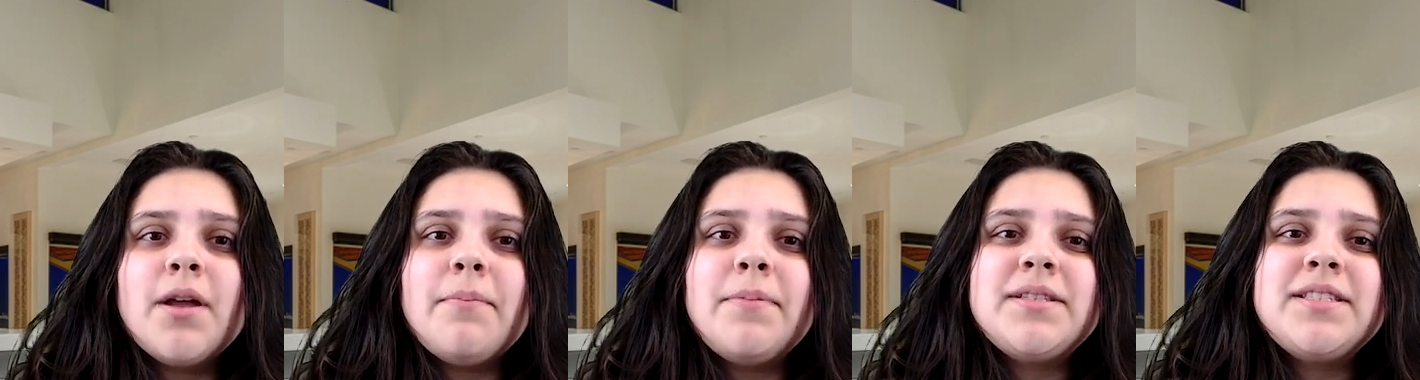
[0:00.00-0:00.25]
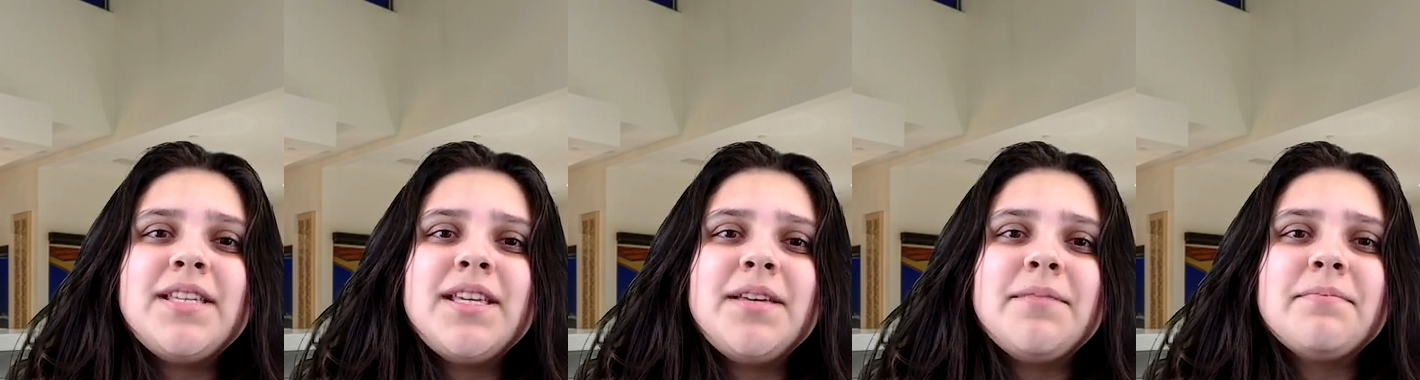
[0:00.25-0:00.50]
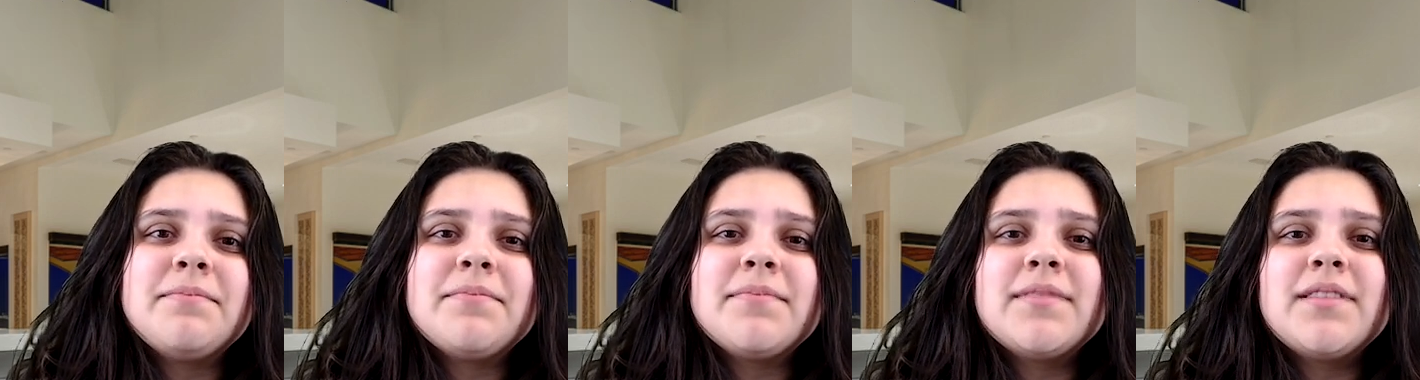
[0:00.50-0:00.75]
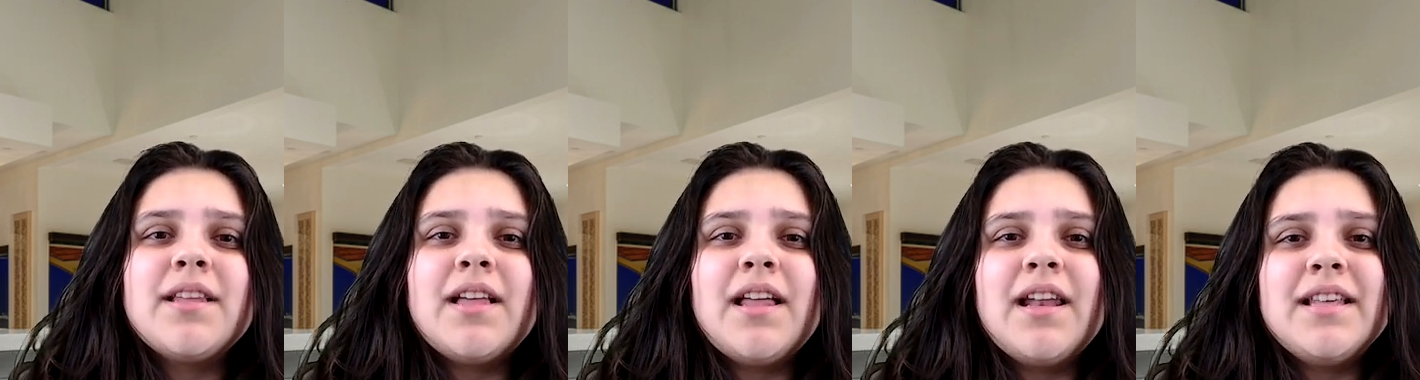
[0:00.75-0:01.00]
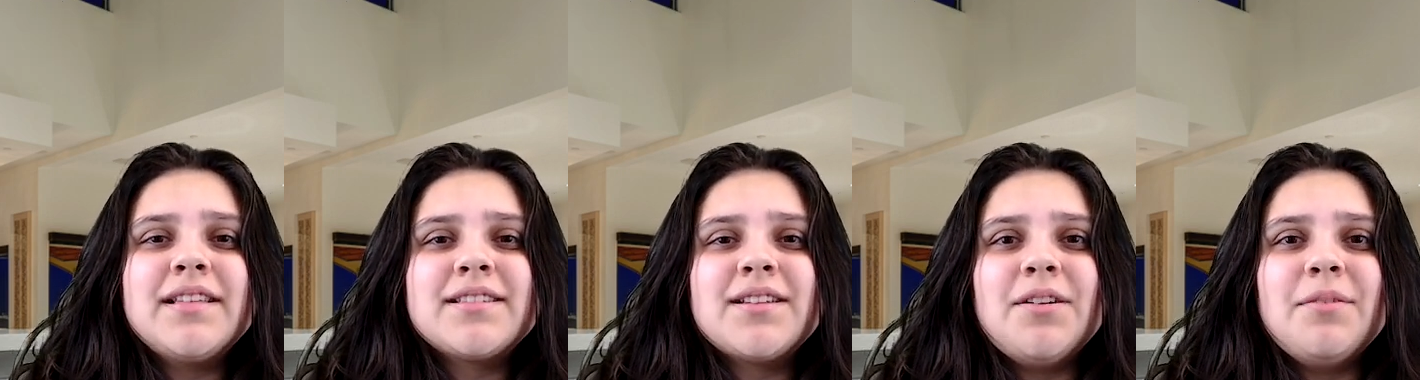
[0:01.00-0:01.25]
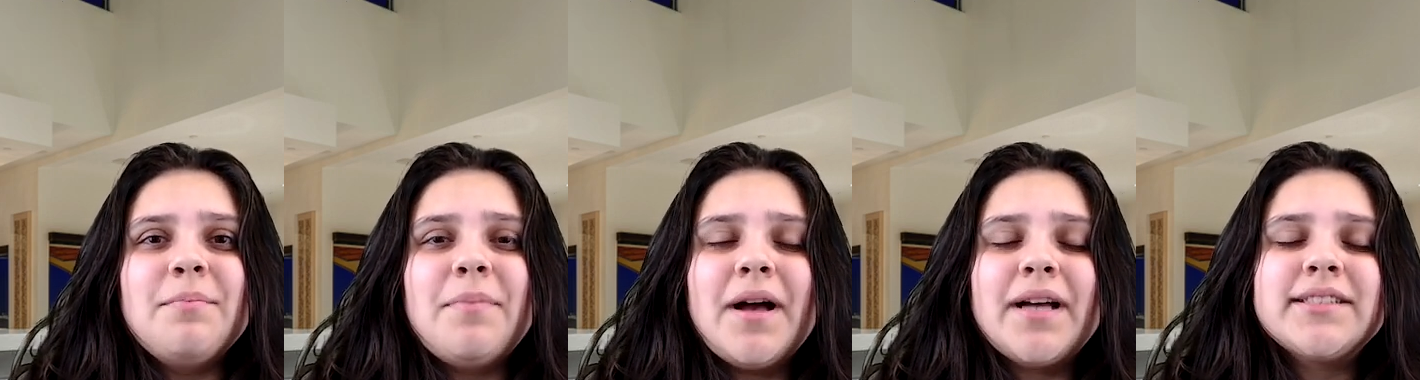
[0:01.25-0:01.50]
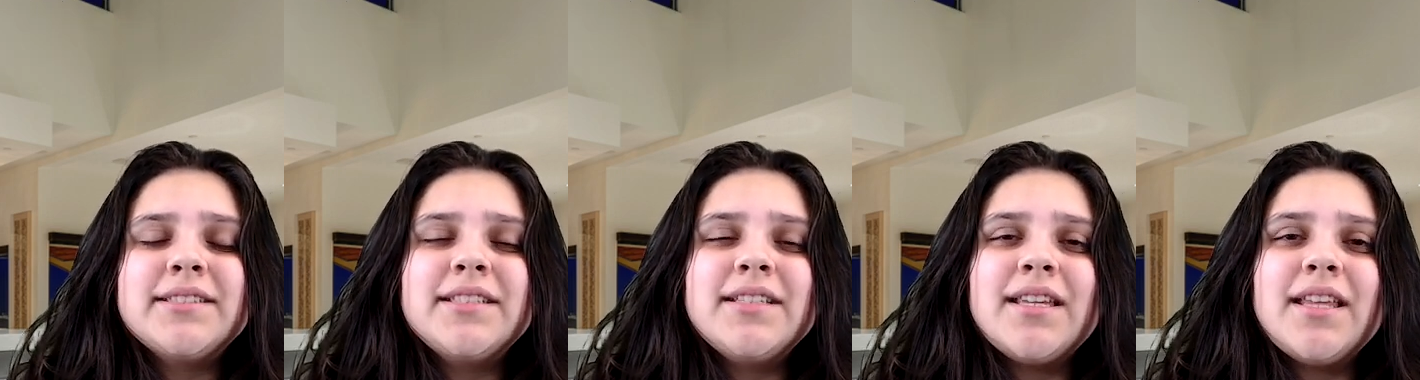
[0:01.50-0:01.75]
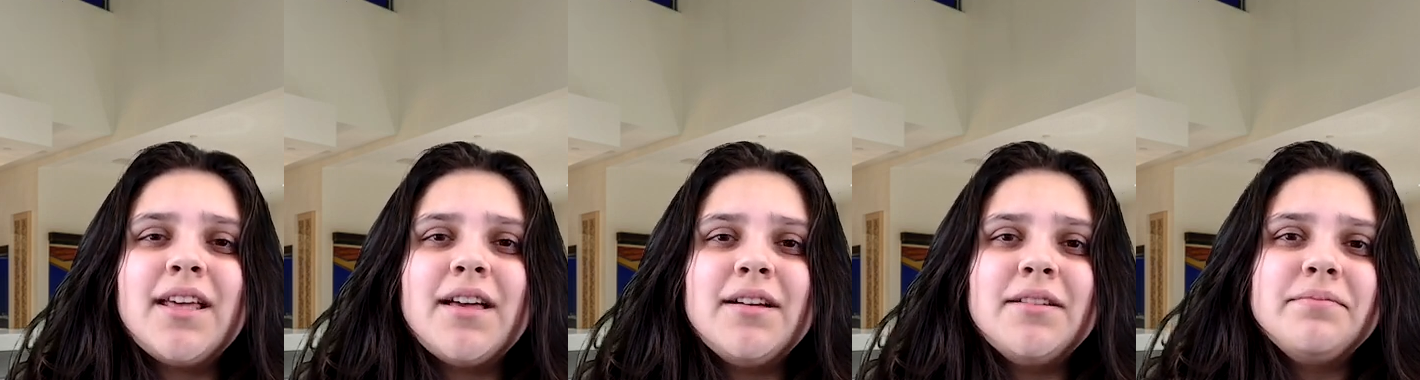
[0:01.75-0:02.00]
appetit! Now let's go back to
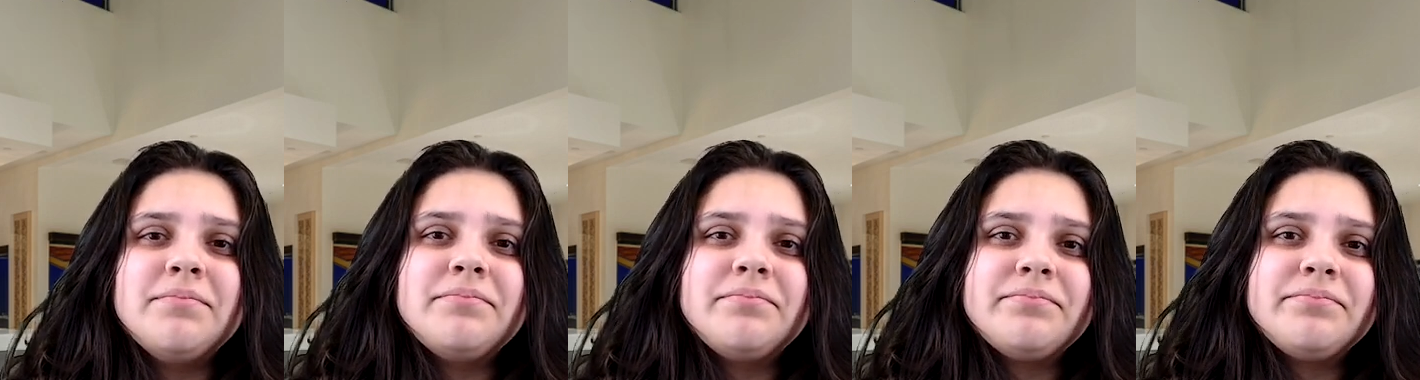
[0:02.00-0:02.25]
Nia.